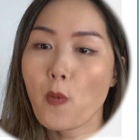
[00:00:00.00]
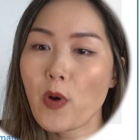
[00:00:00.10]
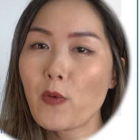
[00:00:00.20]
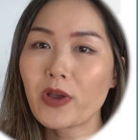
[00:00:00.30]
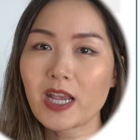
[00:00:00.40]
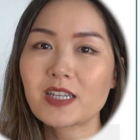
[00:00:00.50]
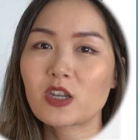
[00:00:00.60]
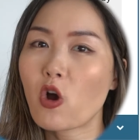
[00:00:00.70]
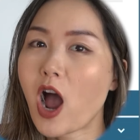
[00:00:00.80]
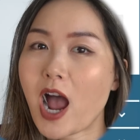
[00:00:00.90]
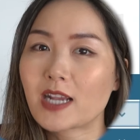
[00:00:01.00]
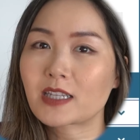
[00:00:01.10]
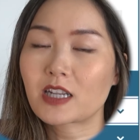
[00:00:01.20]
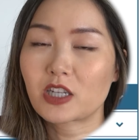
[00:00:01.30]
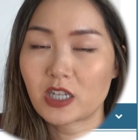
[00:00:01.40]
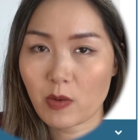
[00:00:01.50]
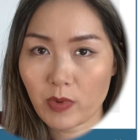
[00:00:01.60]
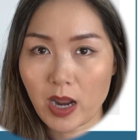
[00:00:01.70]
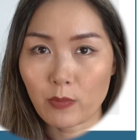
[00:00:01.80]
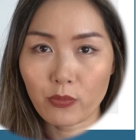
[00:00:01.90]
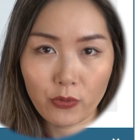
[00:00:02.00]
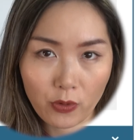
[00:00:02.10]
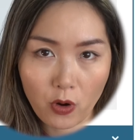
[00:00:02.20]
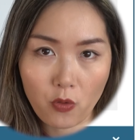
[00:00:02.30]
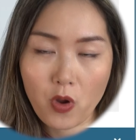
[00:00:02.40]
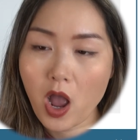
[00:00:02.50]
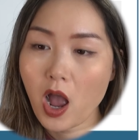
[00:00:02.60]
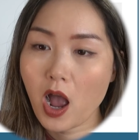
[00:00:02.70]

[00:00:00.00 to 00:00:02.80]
but we can still ask Gemini Pro